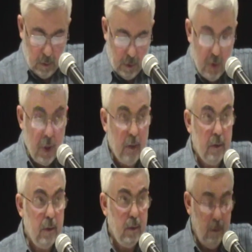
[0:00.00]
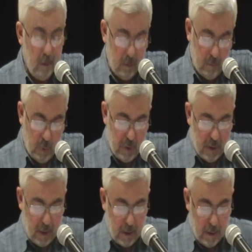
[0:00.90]
In general, both
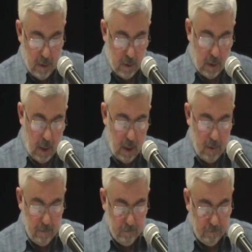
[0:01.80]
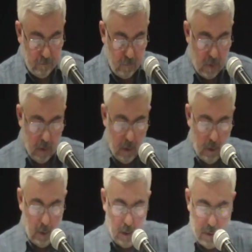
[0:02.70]
sides aim
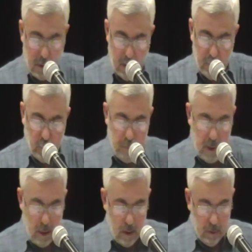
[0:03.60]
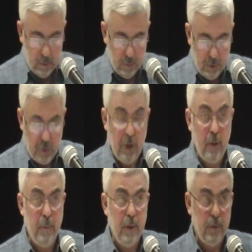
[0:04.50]
and seem to be
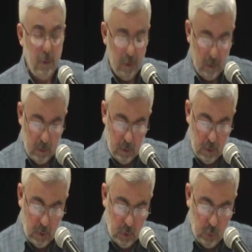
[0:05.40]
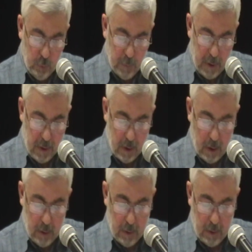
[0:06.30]
determined to press
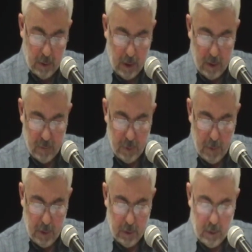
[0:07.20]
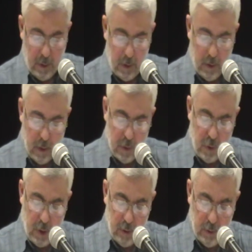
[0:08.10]
on and have repeatedly
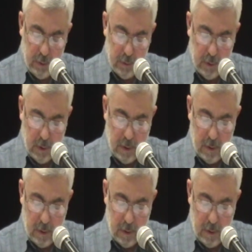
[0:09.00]
signaled